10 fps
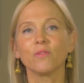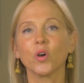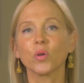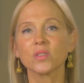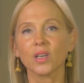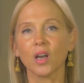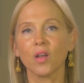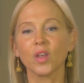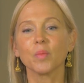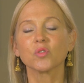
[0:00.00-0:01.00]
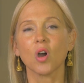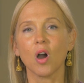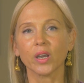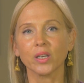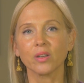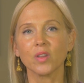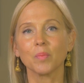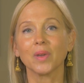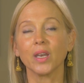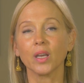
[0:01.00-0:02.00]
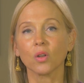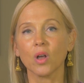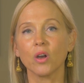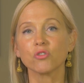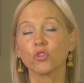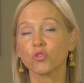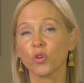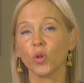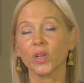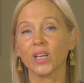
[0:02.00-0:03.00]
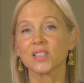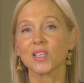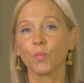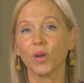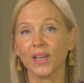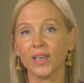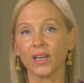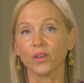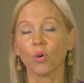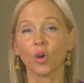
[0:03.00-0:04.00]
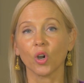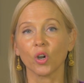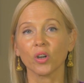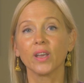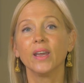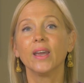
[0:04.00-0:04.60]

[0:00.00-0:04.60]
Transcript: Focusing on them, talking to them, getting close usually only gets someone hit or hurt,